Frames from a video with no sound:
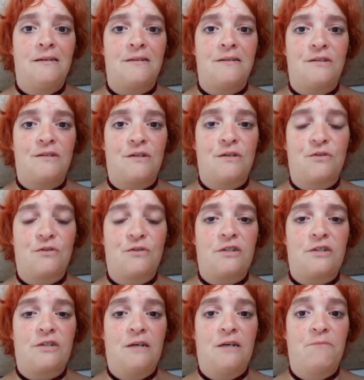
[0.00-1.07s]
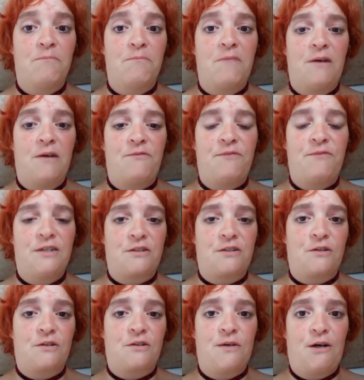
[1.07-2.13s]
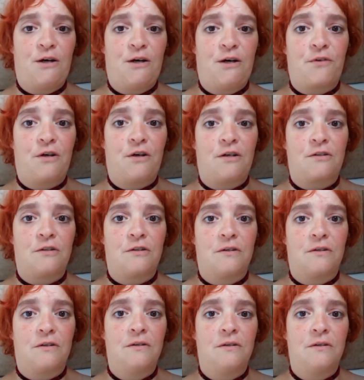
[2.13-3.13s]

to go see a, a physical health doctor.